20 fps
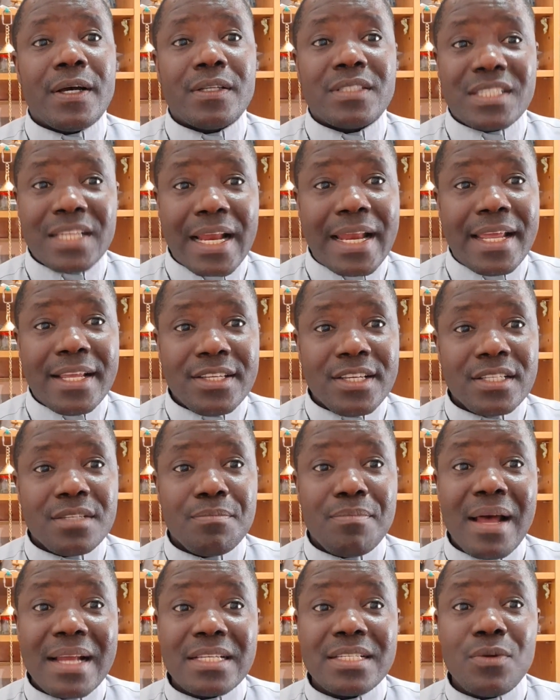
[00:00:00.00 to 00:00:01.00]
challenges,
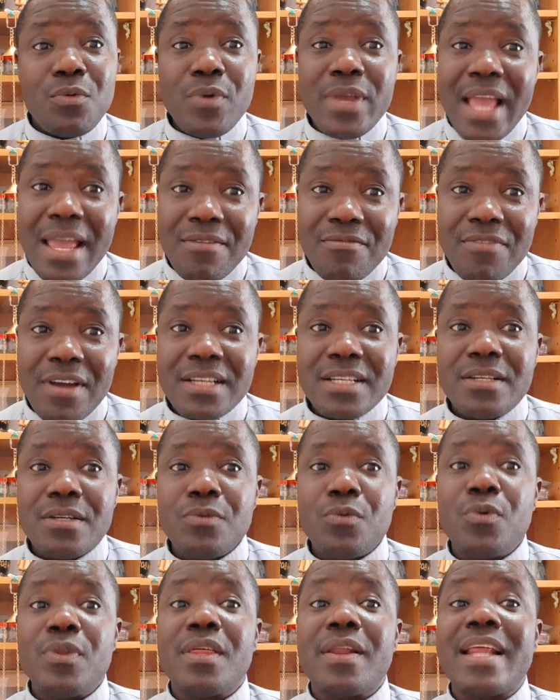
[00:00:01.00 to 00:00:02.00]
but we are invited
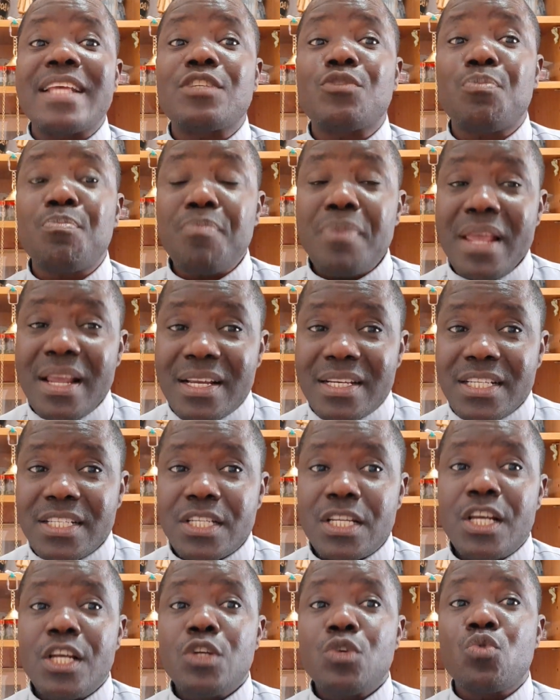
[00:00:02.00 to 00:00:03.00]
with respect
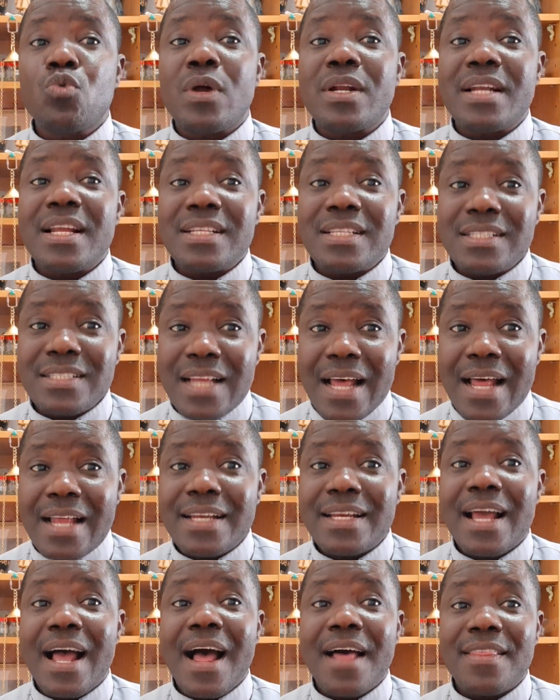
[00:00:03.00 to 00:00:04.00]
to
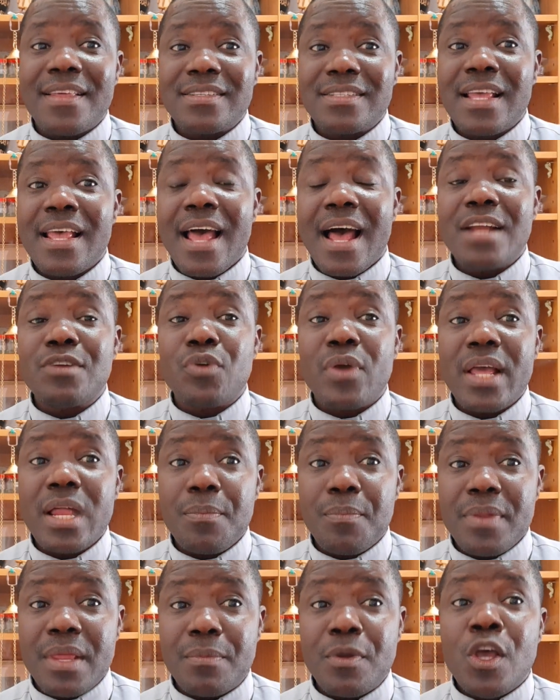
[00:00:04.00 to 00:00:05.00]
understand others and to
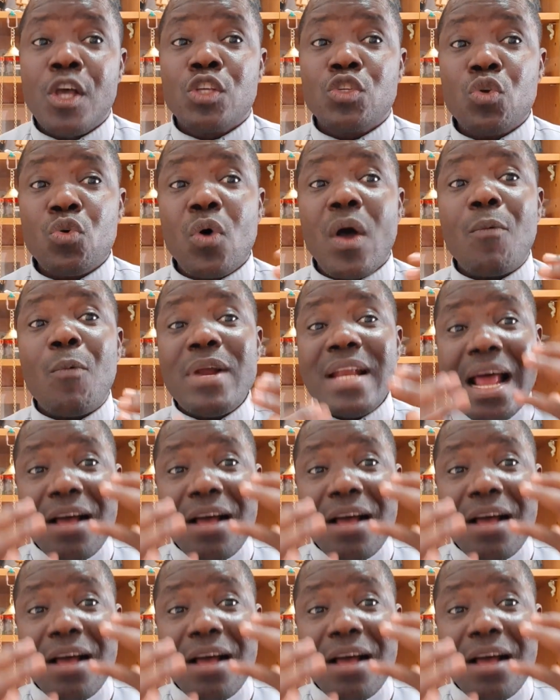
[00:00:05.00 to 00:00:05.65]
help them. So, when